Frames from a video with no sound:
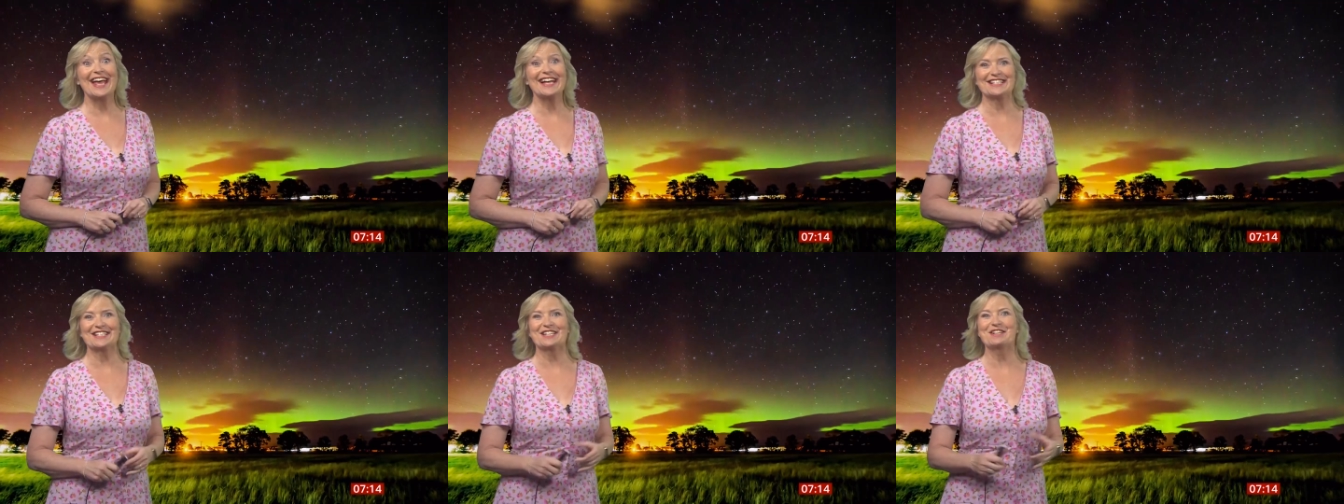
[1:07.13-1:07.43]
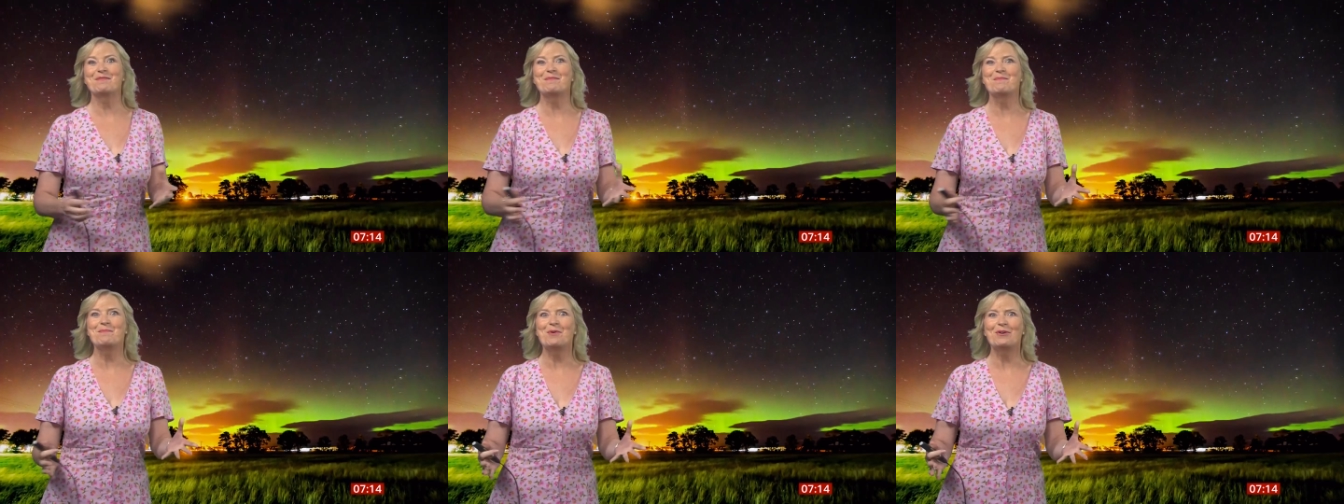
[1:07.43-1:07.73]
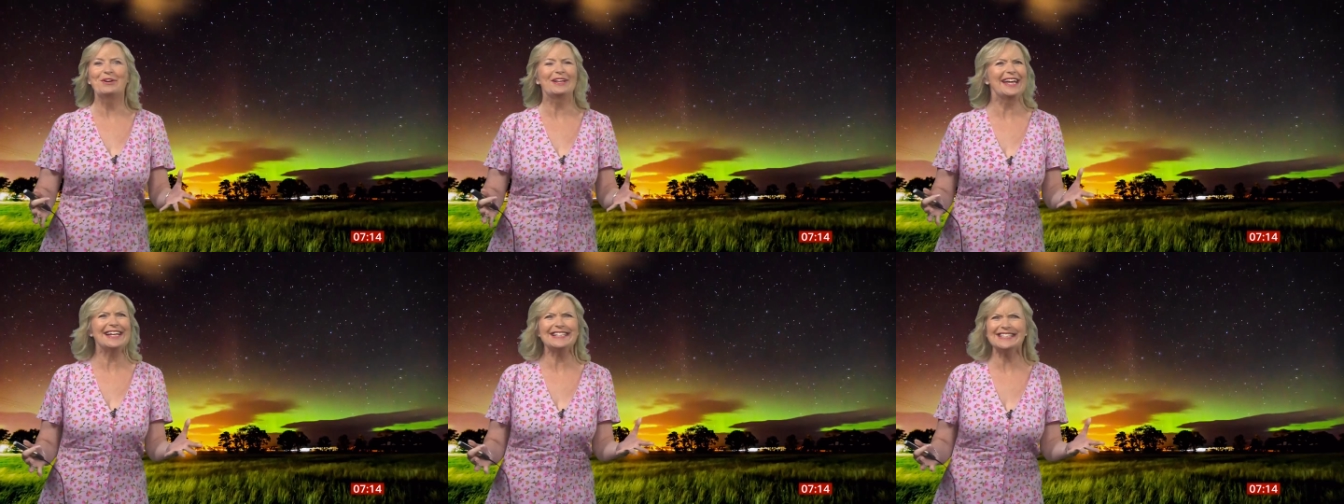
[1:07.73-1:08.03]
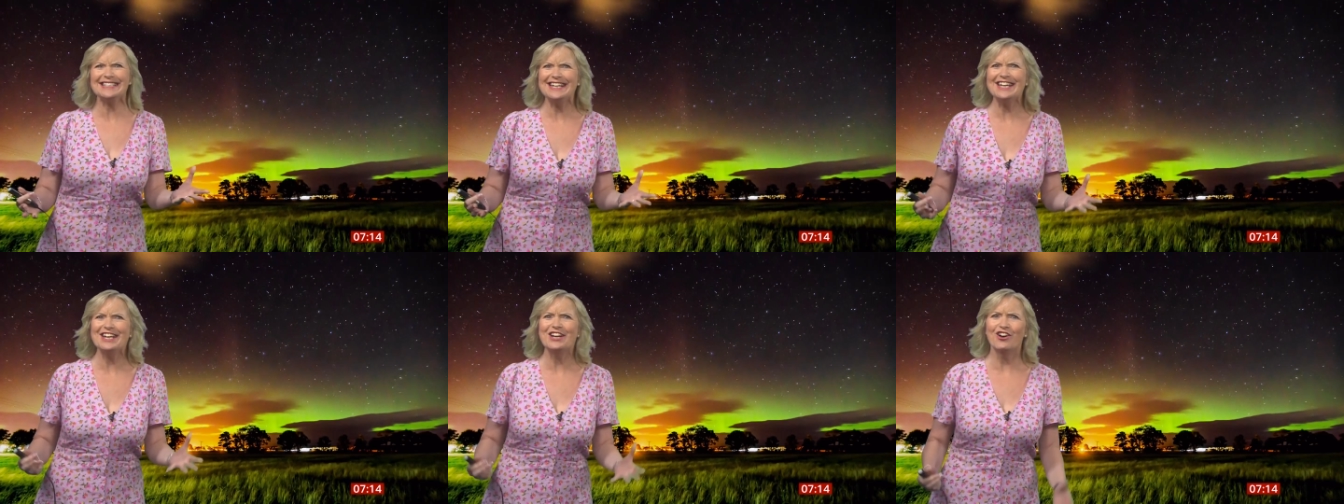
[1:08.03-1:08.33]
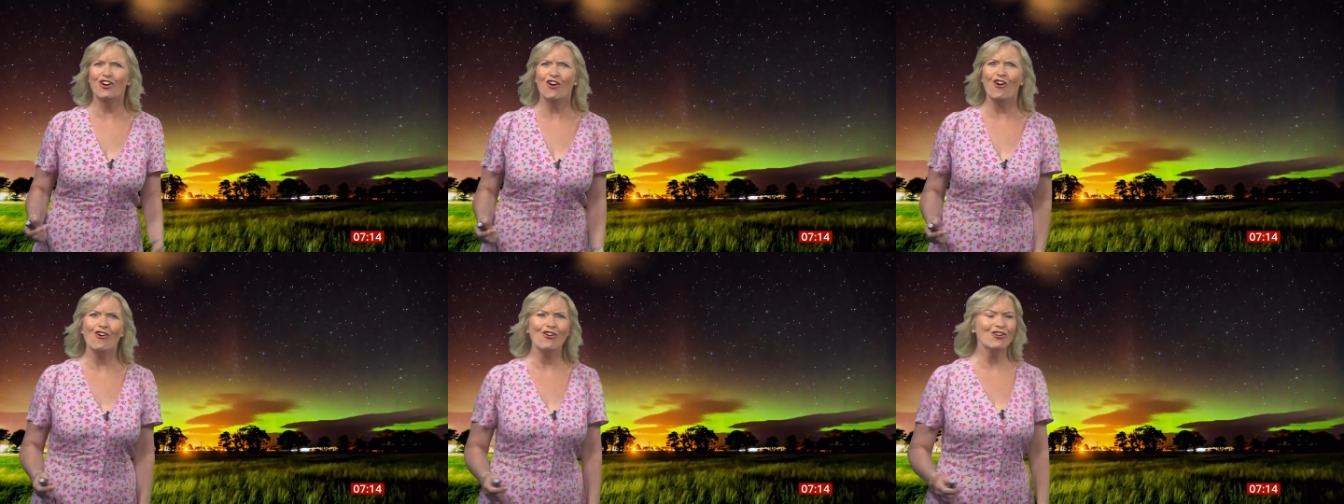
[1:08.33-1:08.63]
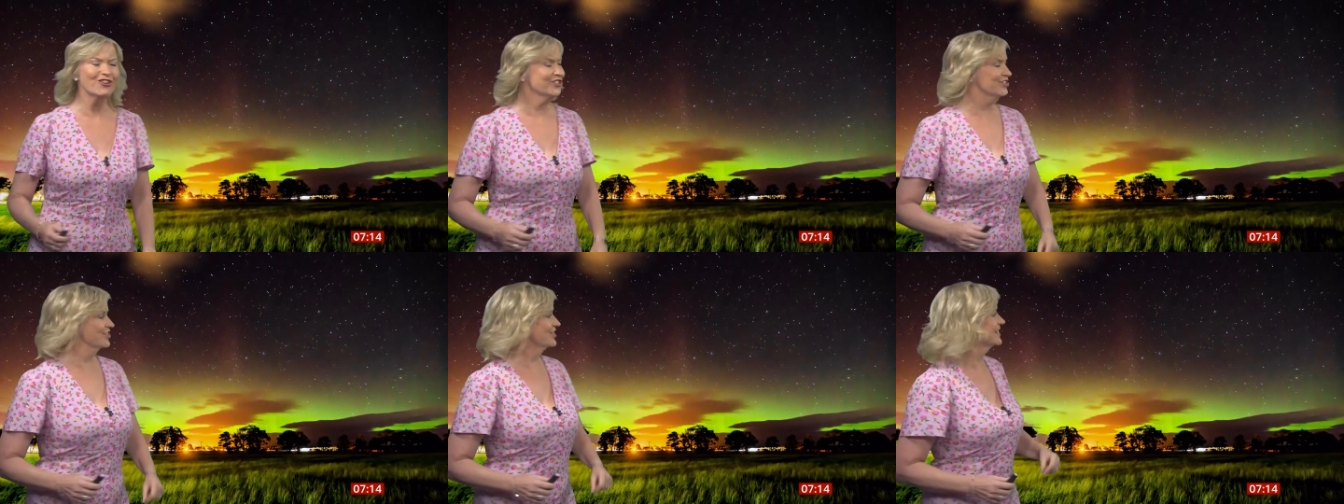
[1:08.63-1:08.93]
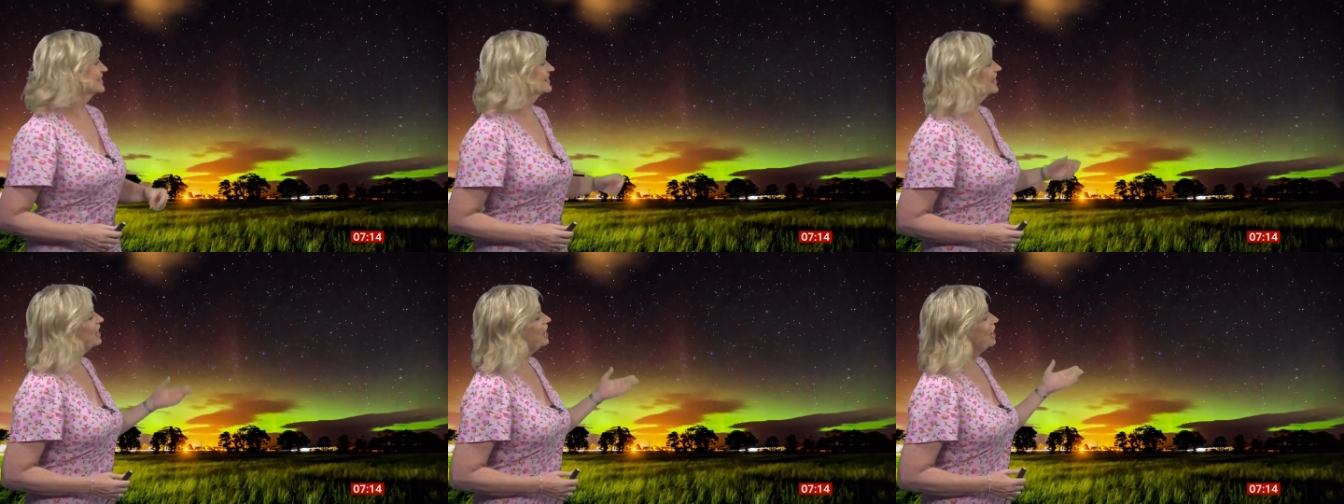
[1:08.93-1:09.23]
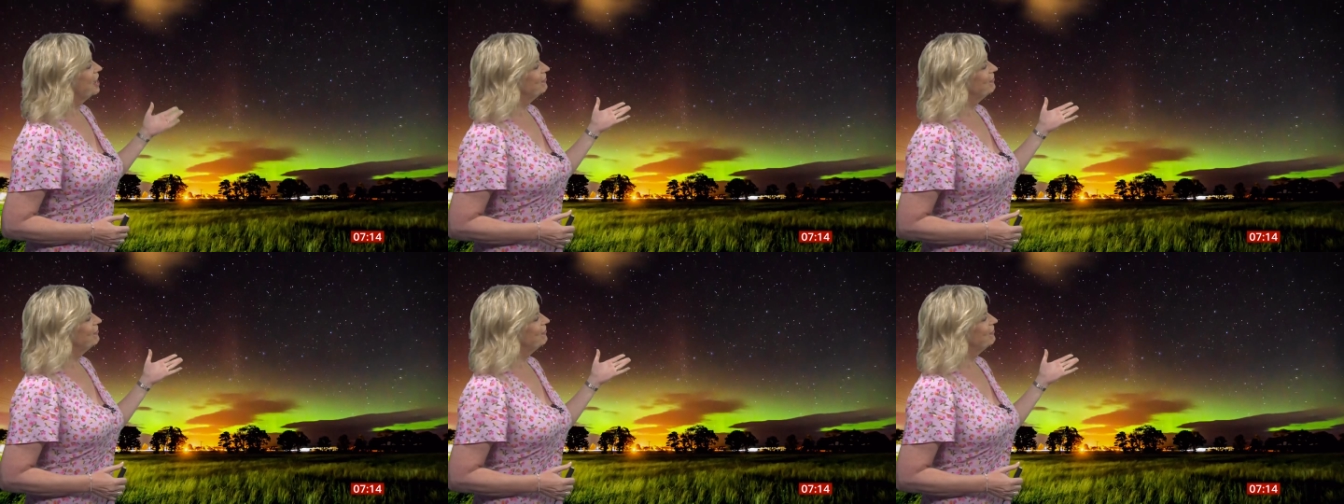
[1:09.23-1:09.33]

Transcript: Yes, good morning. Isn't it gorgeous?